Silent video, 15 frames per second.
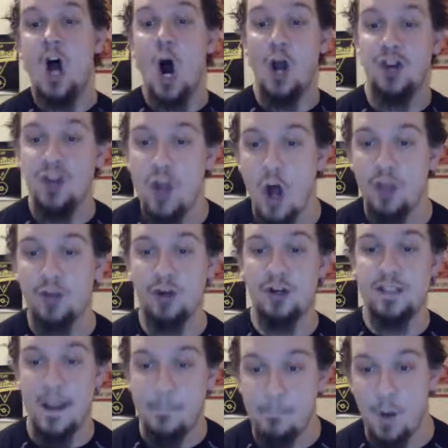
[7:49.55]

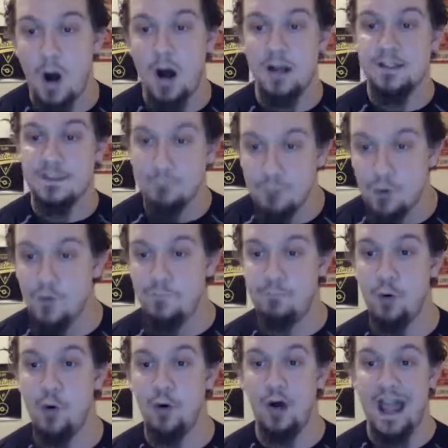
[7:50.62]
another's Mon's move
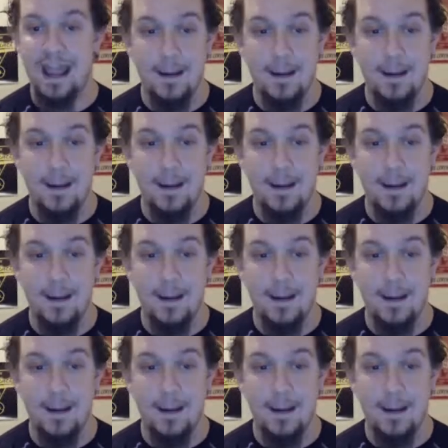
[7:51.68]
pool